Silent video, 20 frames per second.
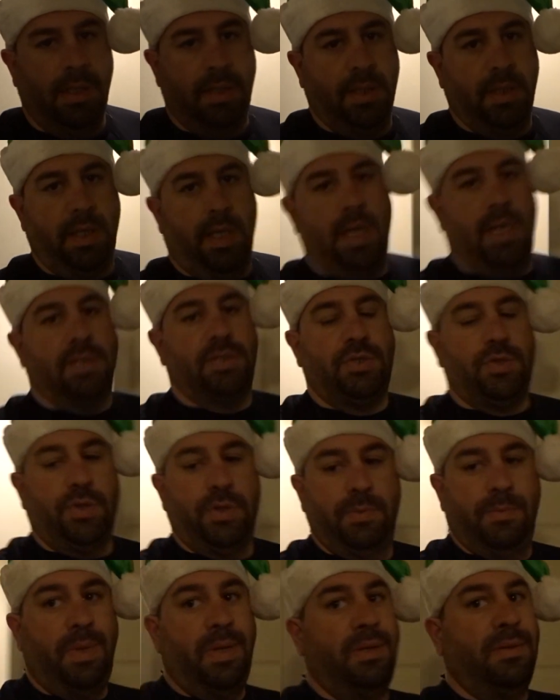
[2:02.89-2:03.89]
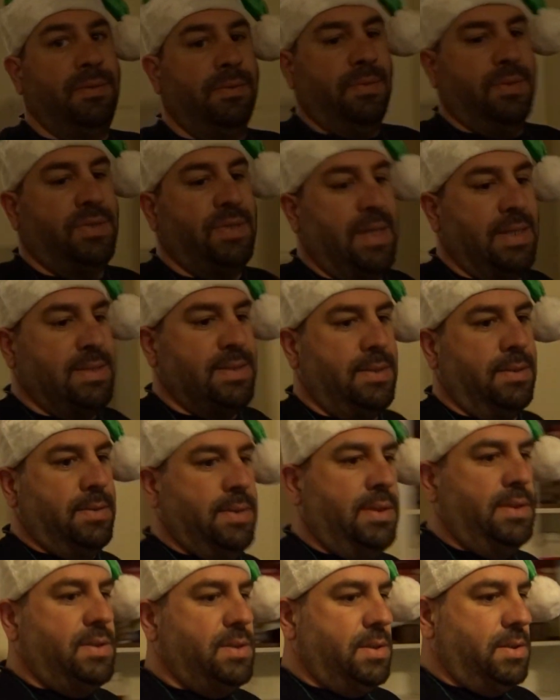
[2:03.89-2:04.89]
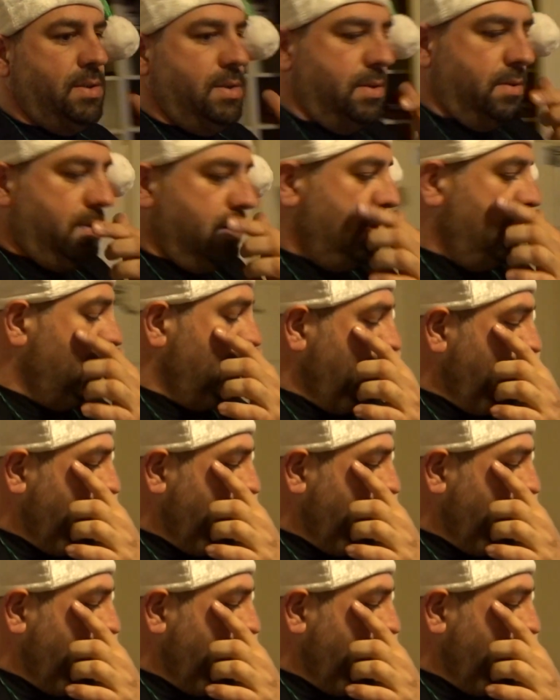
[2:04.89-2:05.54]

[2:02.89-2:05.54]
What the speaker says: in the guest room, which I still need to do